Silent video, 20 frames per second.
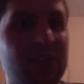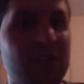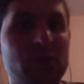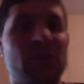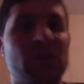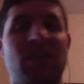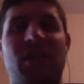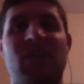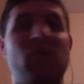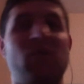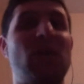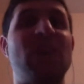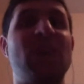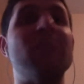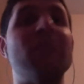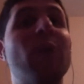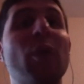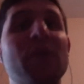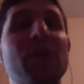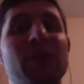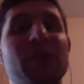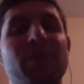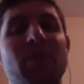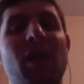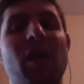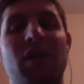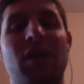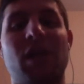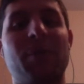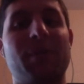like if we have a bony block
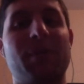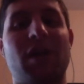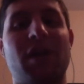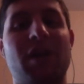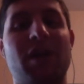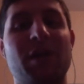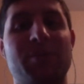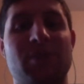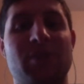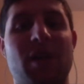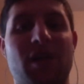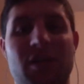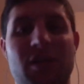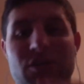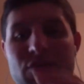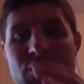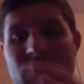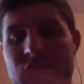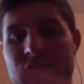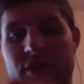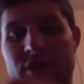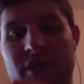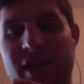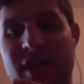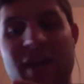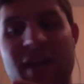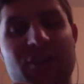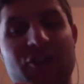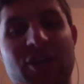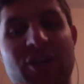up in our hip socket, you can't
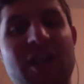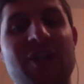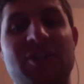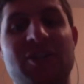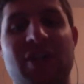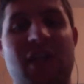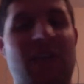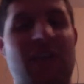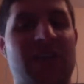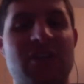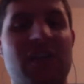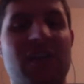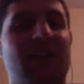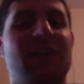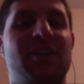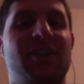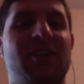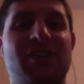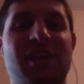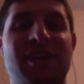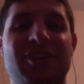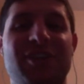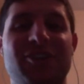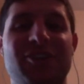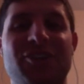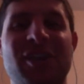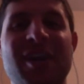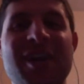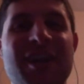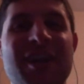change that. That's not going to change.
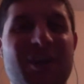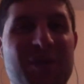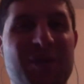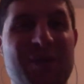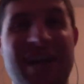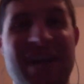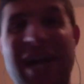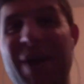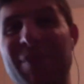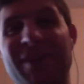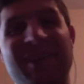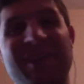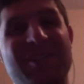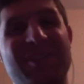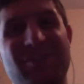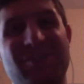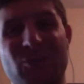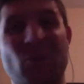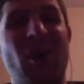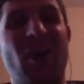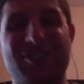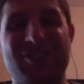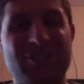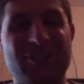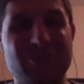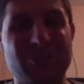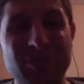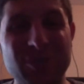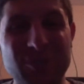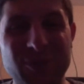No matter how many squats you
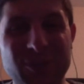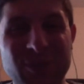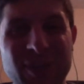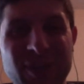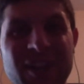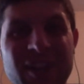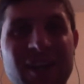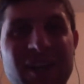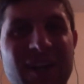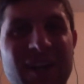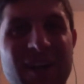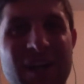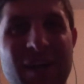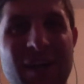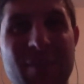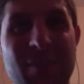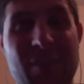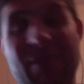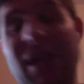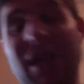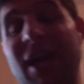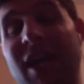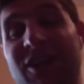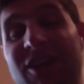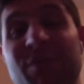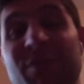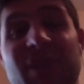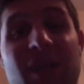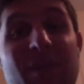do, it may actually become